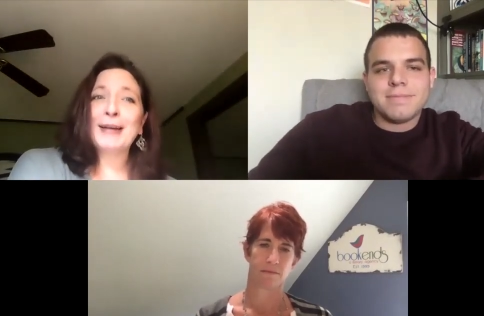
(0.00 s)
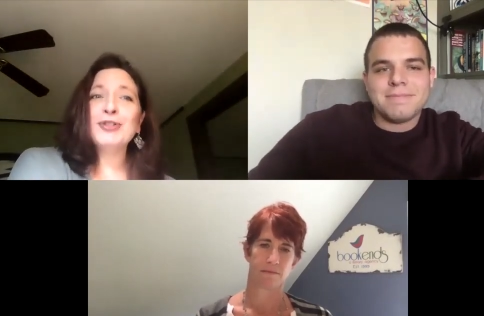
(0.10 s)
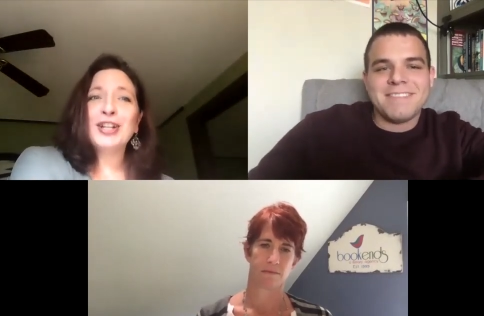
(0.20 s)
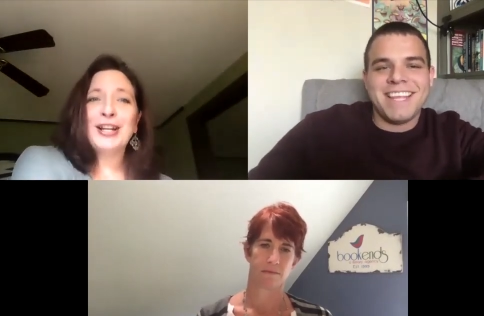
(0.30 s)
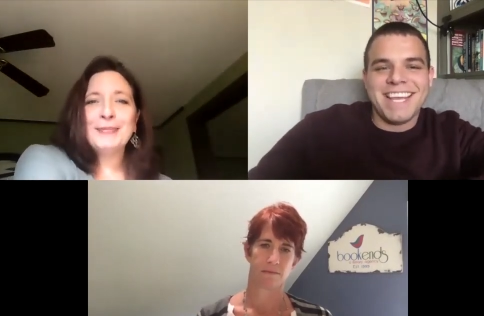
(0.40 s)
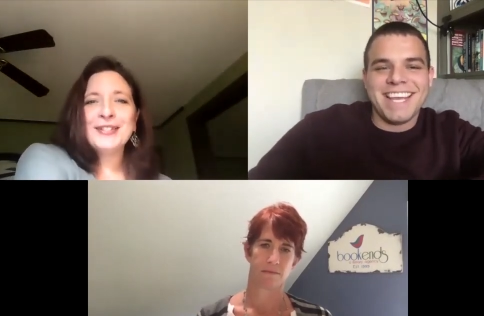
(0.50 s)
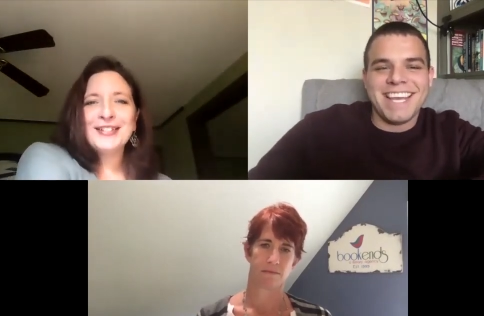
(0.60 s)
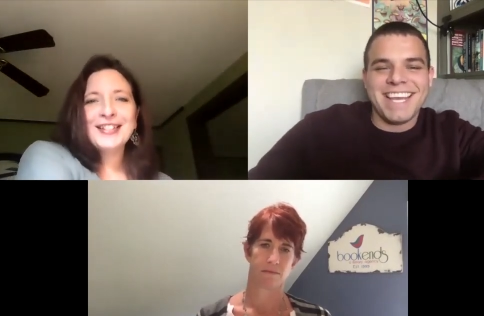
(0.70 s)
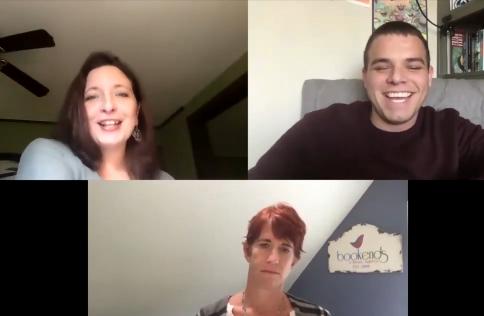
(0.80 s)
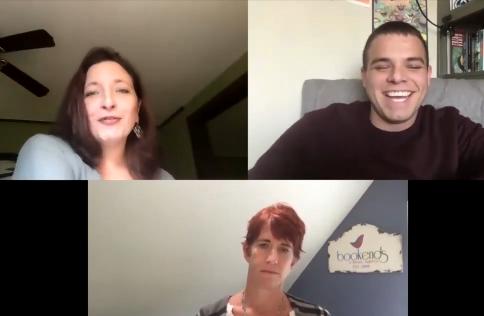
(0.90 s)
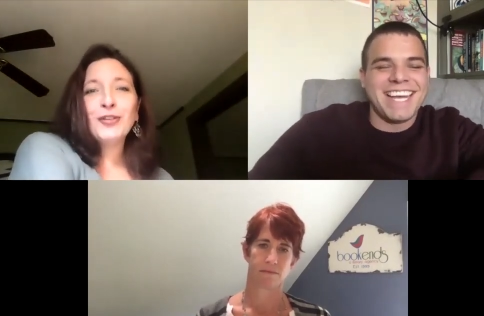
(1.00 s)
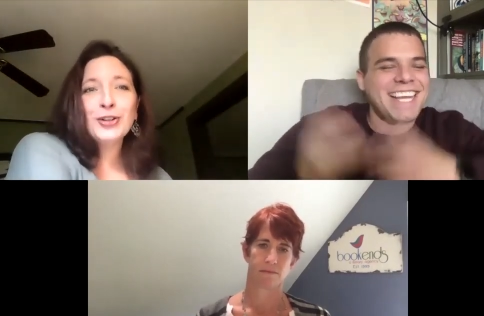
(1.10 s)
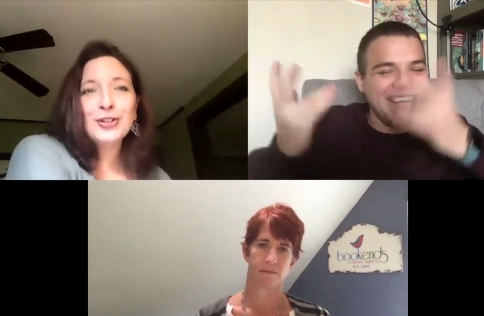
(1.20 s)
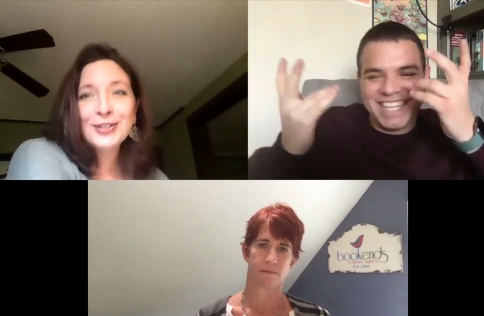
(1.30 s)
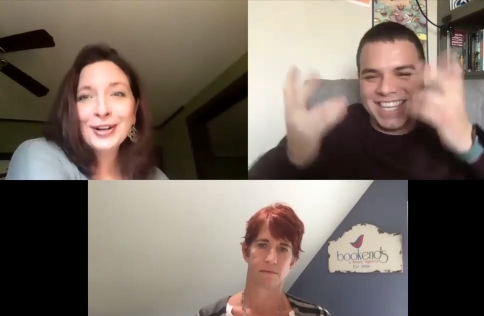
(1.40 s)
Speaker 1: James, since I
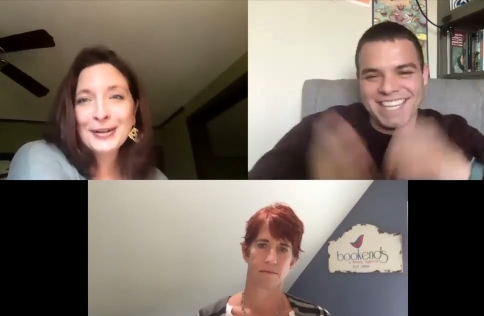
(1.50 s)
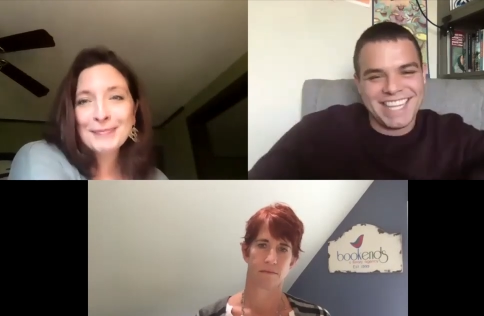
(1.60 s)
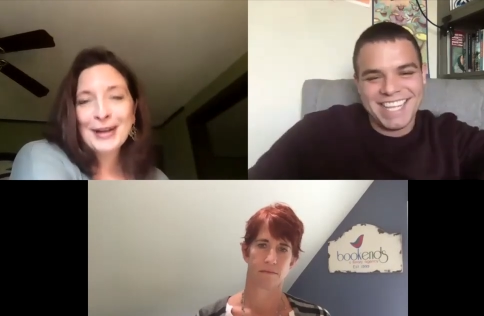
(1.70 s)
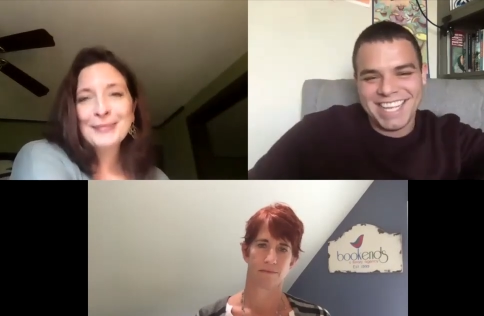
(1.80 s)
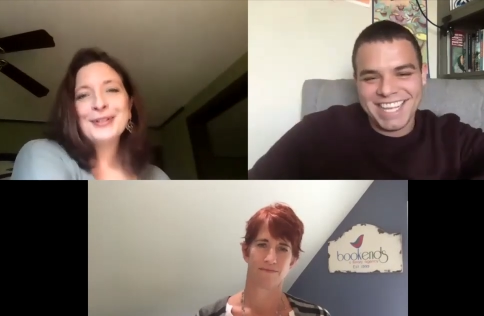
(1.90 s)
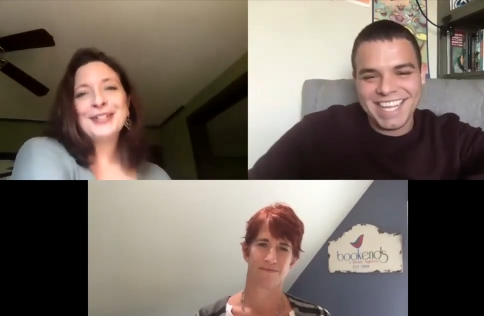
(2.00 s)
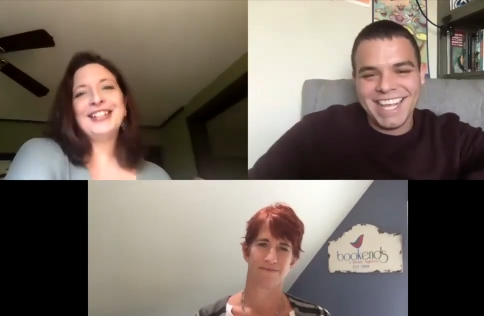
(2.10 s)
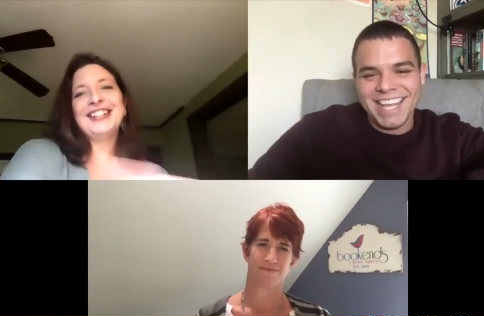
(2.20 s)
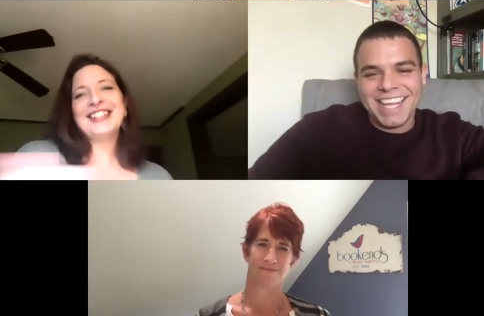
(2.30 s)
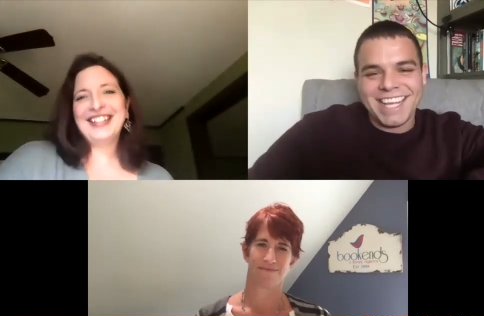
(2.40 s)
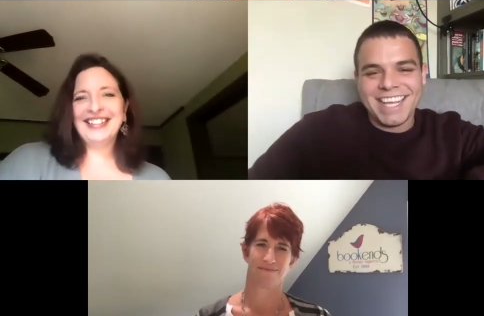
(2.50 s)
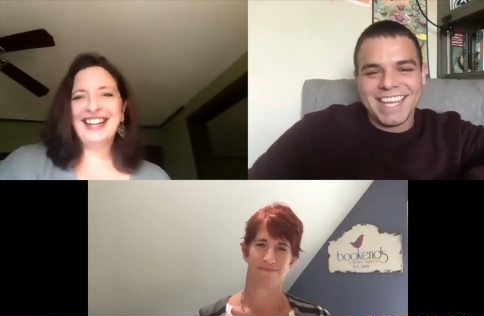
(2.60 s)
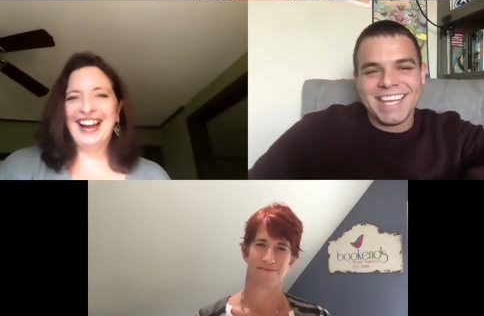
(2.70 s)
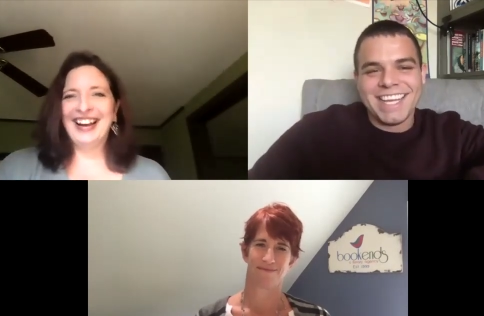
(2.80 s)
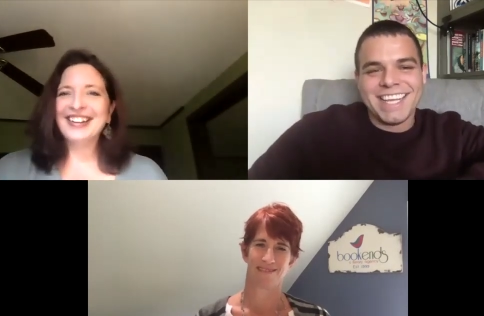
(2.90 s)
first started publishing until
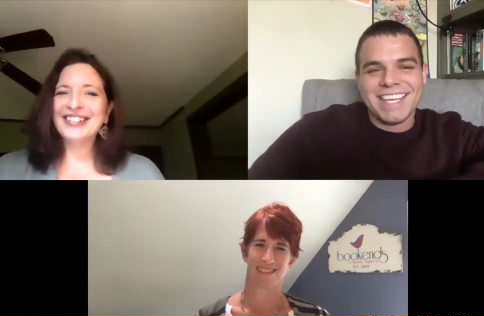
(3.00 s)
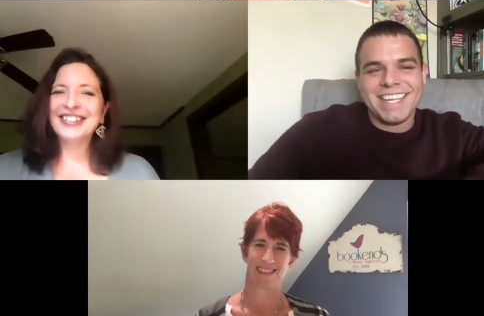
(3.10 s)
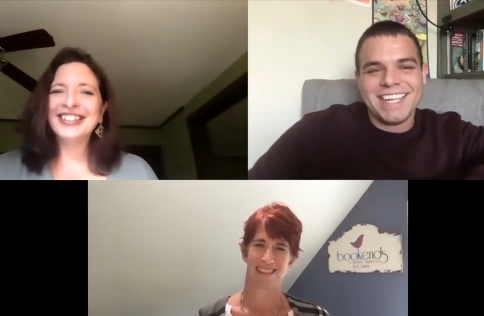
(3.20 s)
now,